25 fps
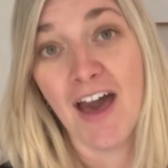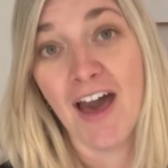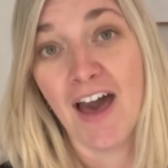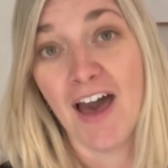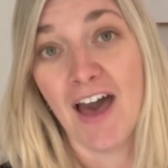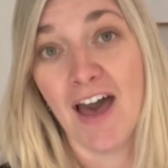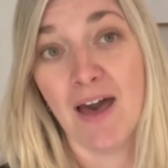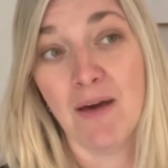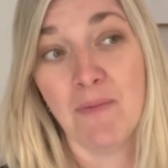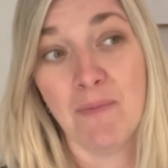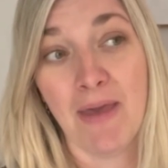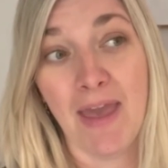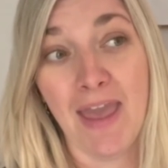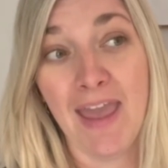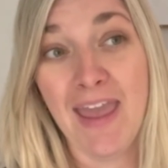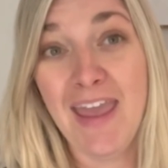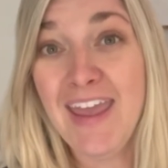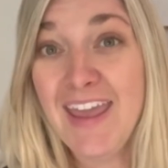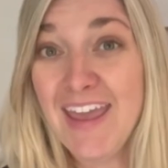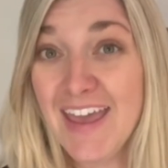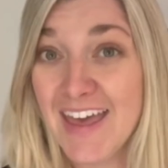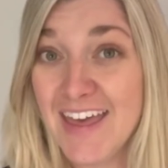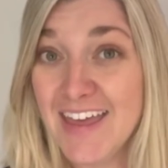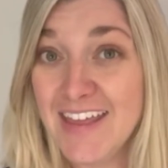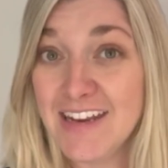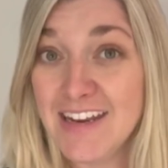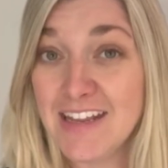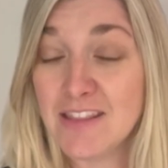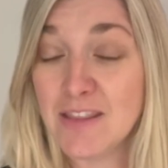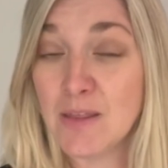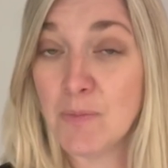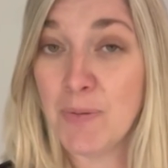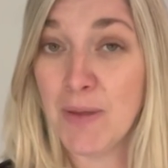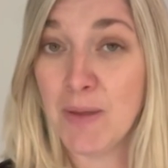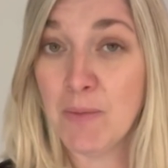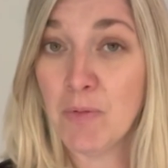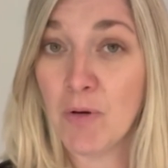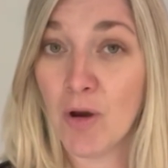And the
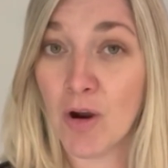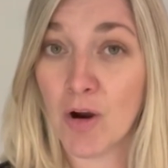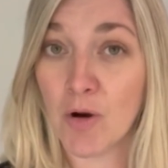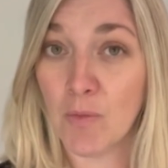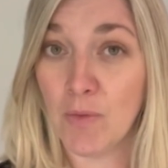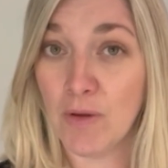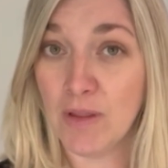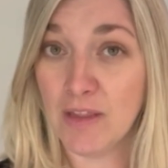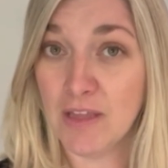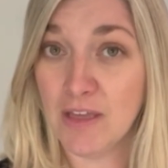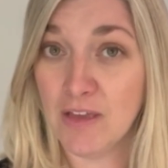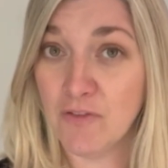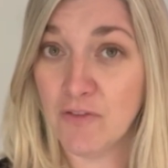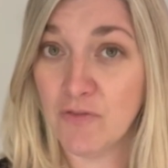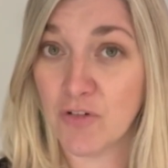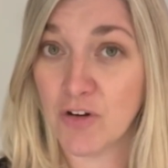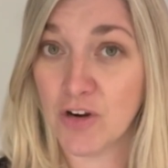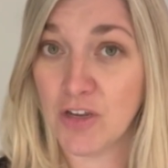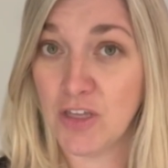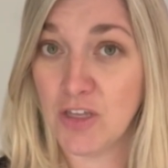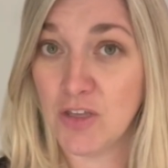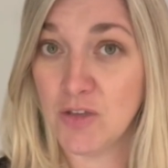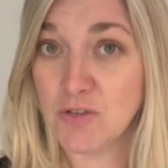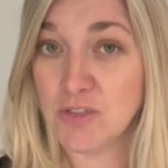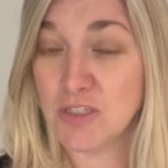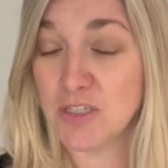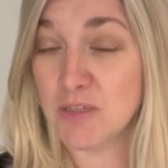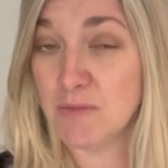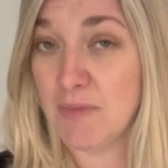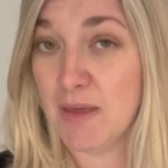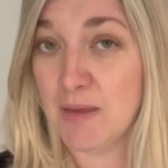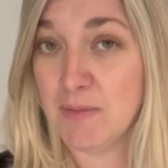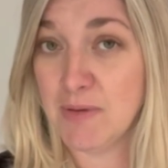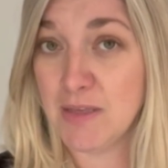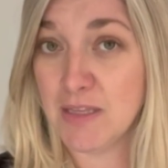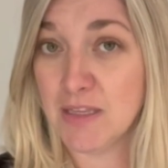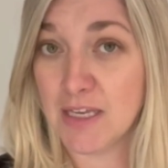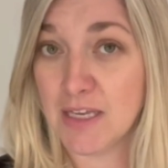people are willing for you to
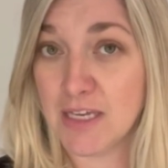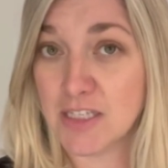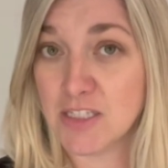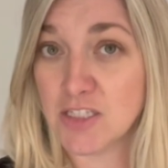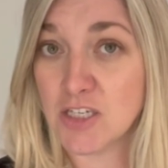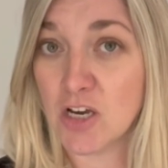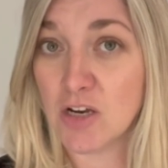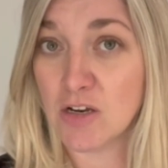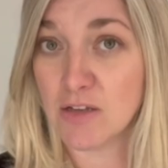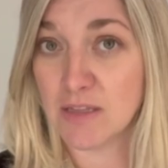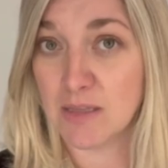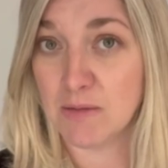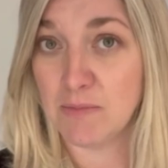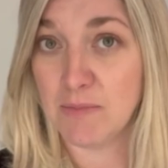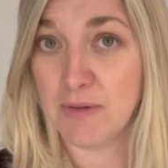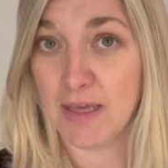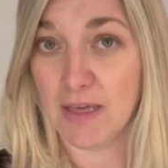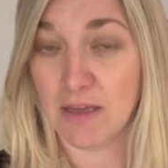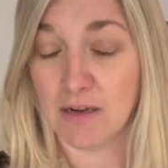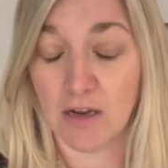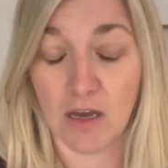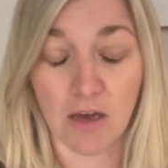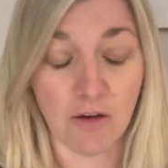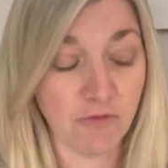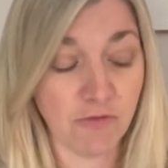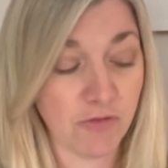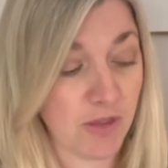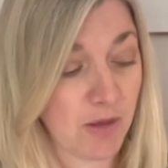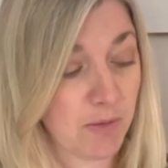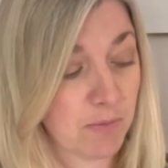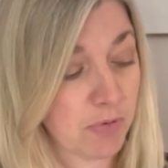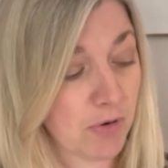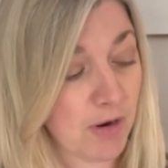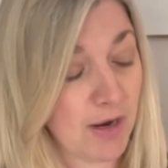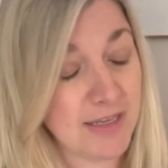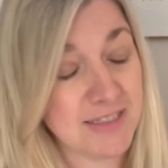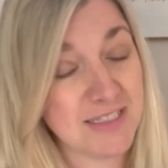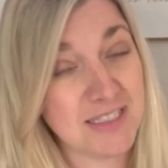maybe like talk them down off that
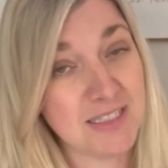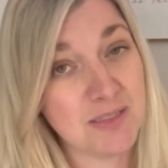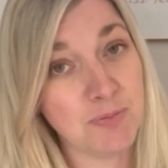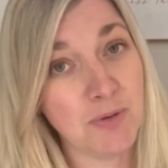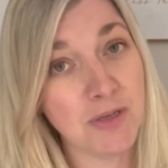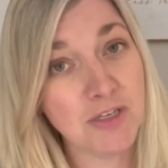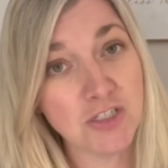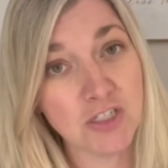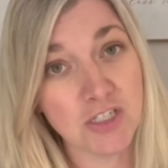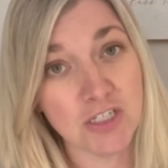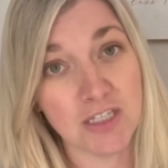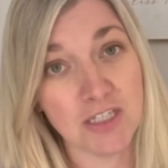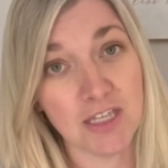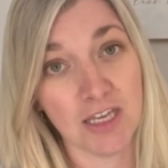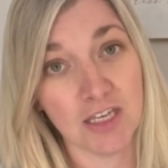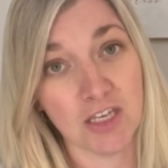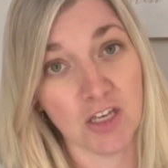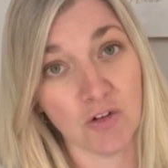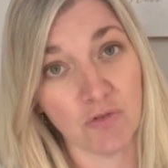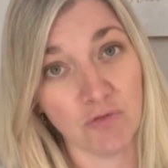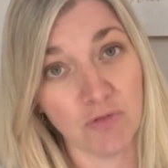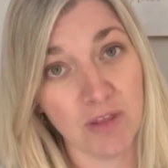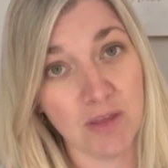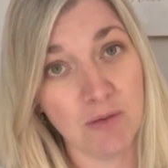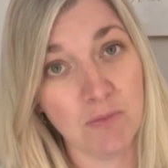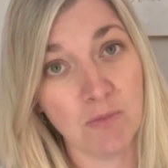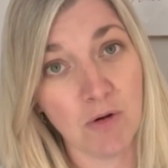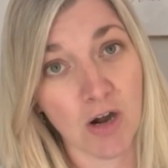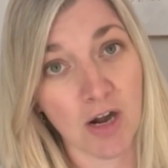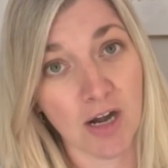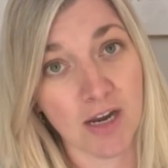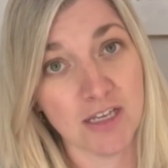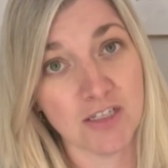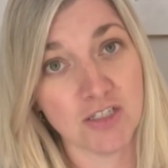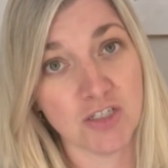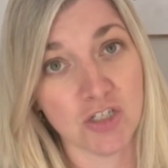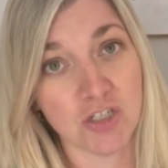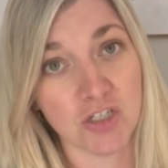price, especially like your flea
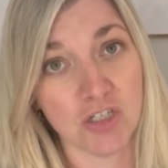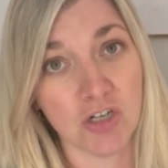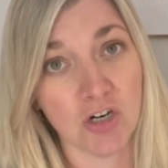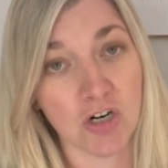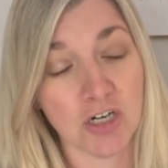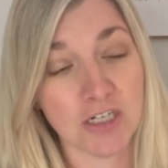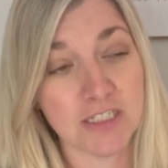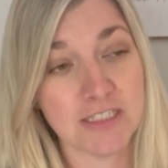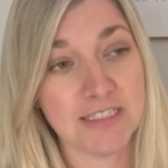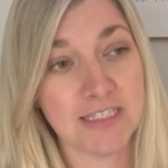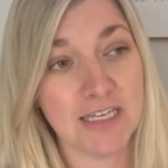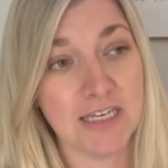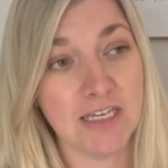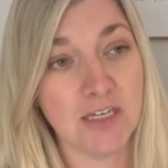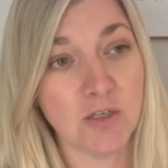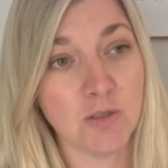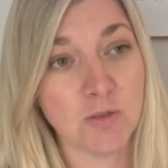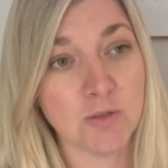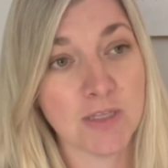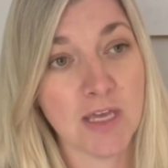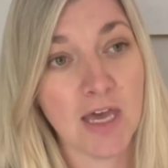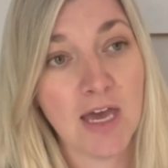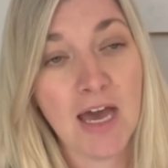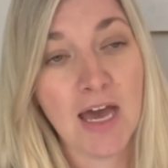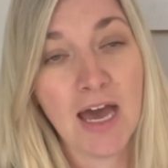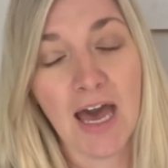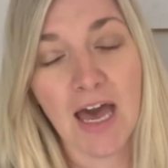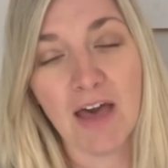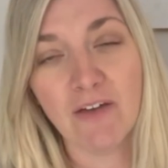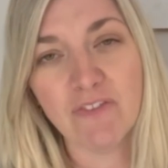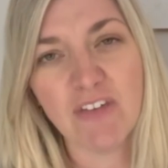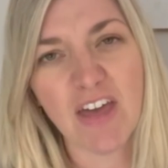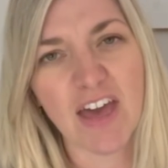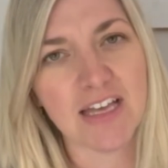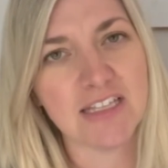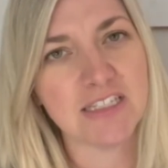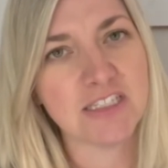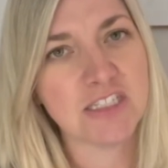markets, your yard sales. I've
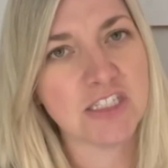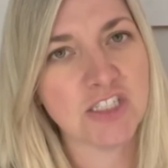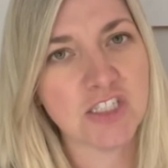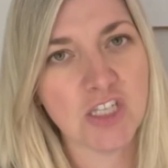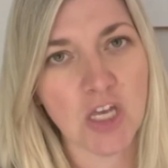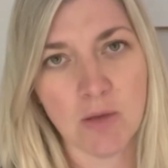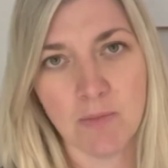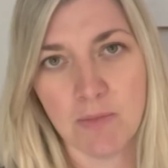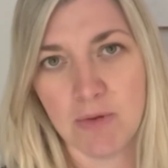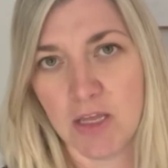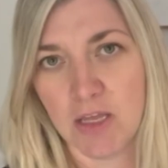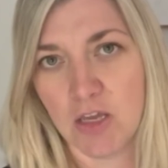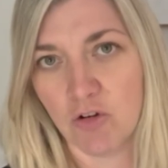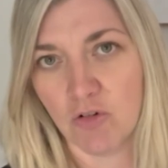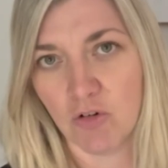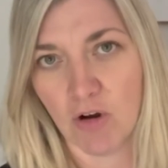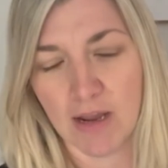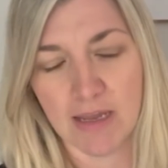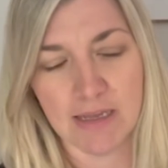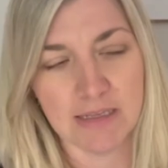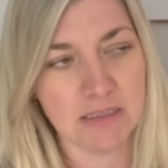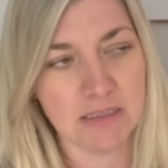gotten so many great